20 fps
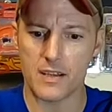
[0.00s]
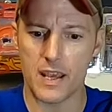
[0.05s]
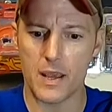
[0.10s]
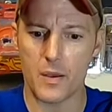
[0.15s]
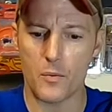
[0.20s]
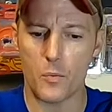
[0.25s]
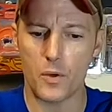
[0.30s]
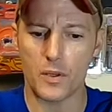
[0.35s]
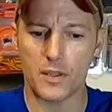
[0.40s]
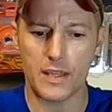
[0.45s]

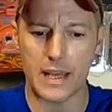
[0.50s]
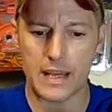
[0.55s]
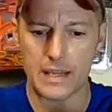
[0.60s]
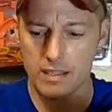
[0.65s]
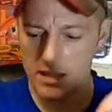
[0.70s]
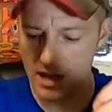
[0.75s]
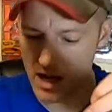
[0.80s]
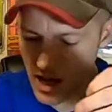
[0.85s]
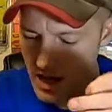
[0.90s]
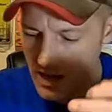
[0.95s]
And what that
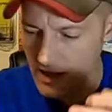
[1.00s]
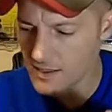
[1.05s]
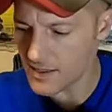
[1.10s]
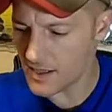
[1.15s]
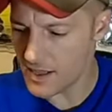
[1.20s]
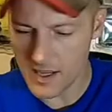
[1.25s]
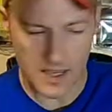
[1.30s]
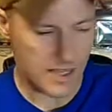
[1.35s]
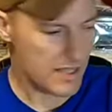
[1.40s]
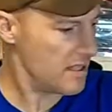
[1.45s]

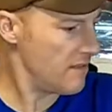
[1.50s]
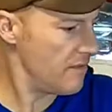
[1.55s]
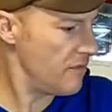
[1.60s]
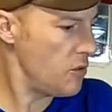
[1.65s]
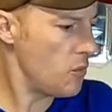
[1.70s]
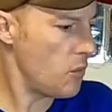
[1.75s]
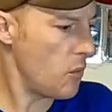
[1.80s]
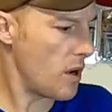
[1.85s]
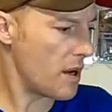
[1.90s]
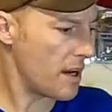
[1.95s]
does is if
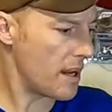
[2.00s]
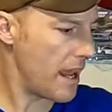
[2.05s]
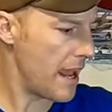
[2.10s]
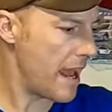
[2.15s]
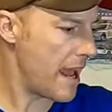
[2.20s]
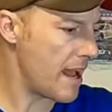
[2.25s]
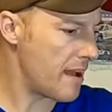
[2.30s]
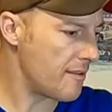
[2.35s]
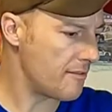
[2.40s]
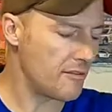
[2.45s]
you want to
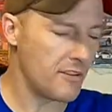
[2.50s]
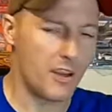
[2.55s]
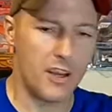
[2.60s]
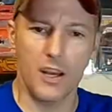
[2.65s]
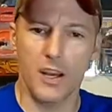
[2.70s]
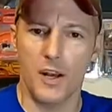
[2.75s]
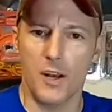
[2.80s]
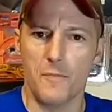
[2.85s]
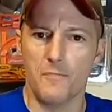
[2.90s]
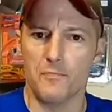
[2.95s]

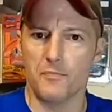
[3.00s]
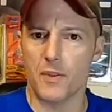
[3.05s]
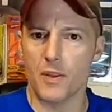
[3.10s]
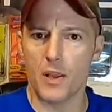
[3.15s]
have